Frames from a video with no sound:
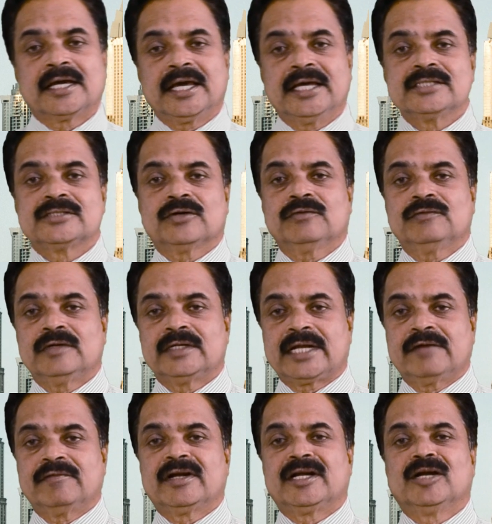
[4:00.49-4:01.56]
case of
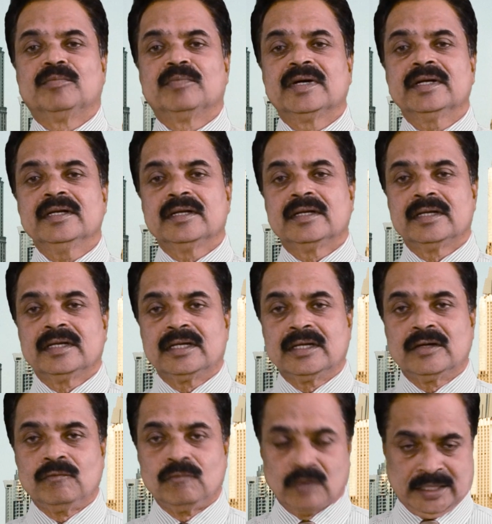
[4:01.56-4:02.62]
driver number
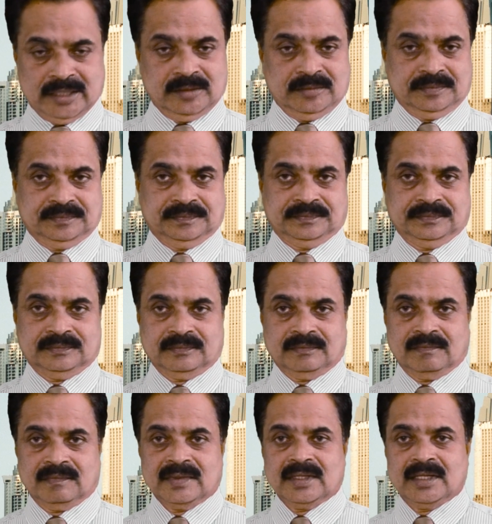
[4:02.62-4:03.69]
1.
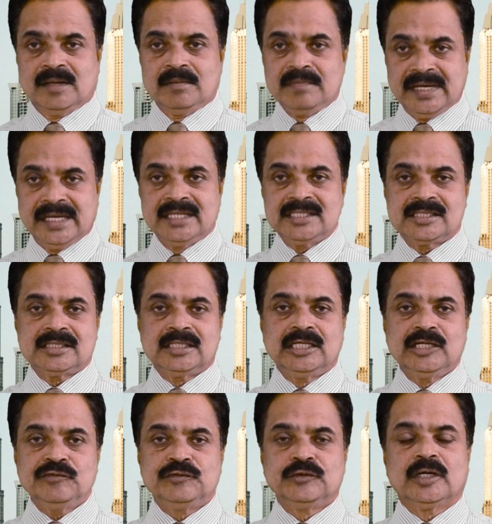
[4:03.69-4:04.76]
Means
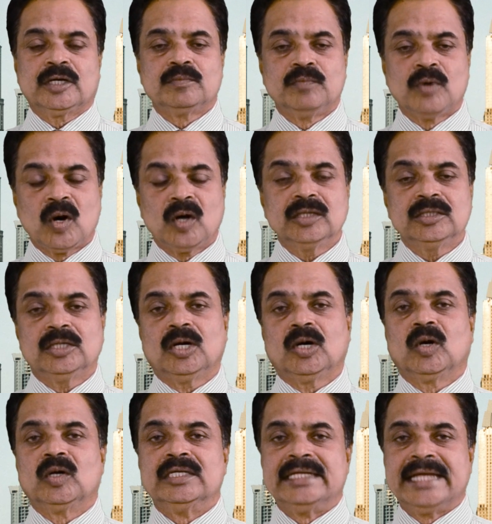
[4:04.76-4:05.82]
if you are born
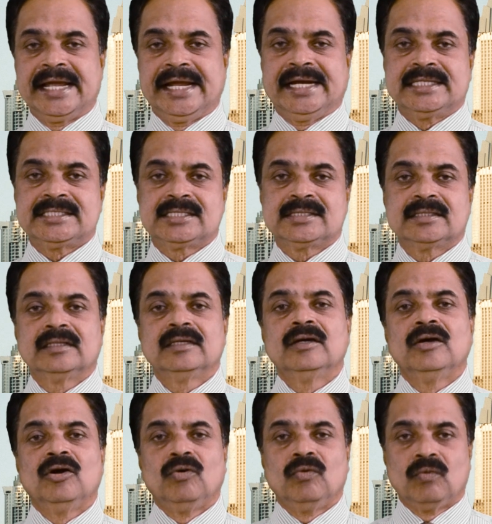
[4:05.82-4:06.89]
on dates
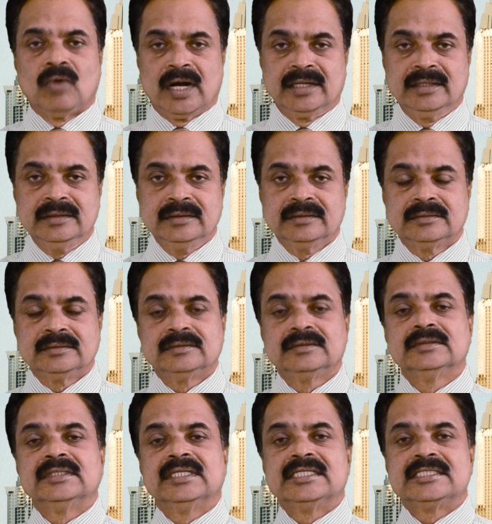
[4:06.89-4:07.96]
1,
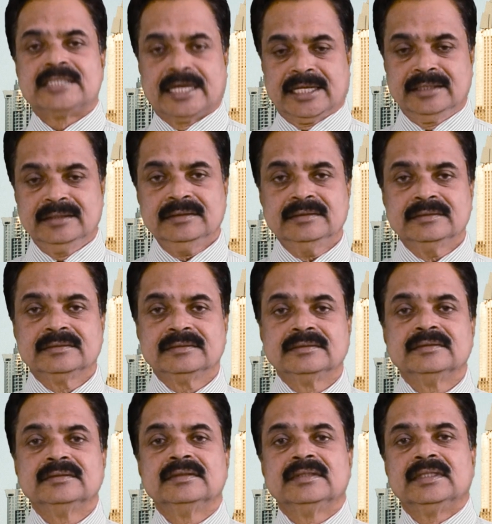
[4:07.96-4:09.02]
10,
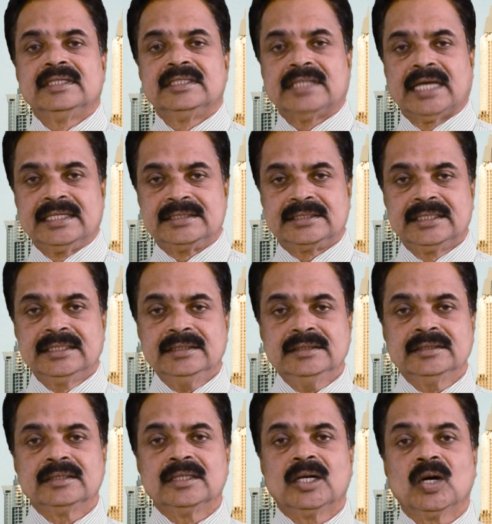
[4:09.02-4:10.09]

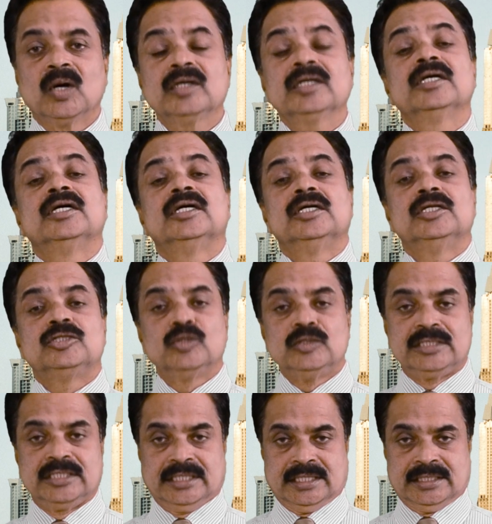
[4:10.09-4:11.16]
19 or
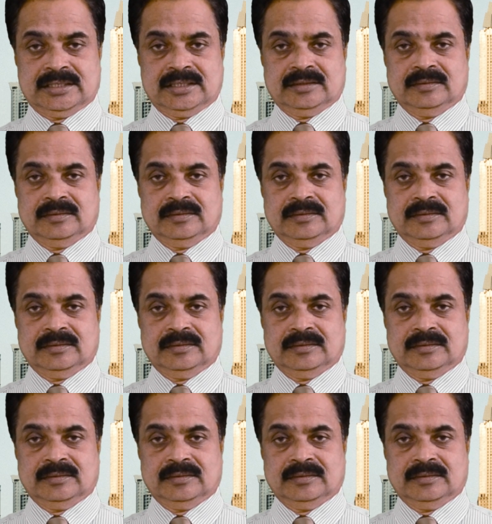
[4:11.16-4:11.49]
28.